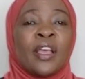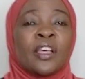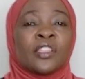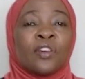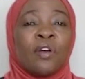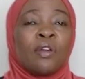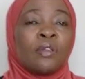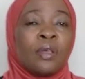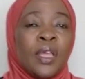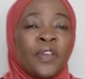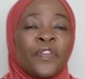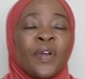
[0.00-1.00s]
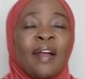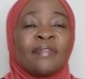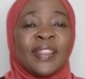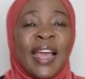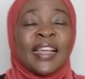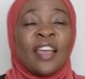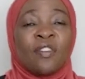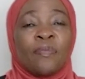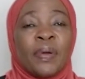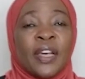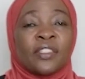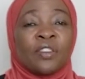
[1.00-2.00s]
So if you have that kind of
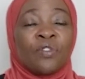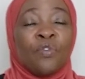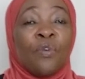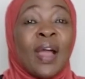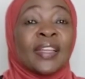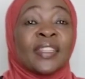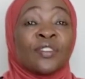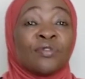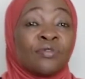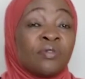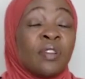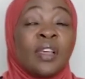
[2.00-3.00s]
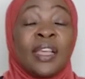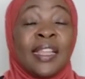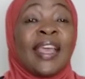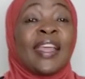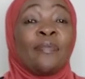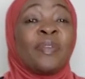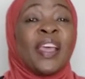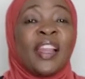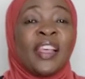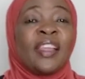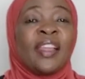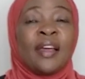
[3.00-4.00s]
person who wants to, in the end, be a
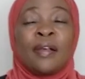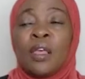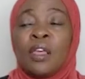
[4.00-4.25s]
leader,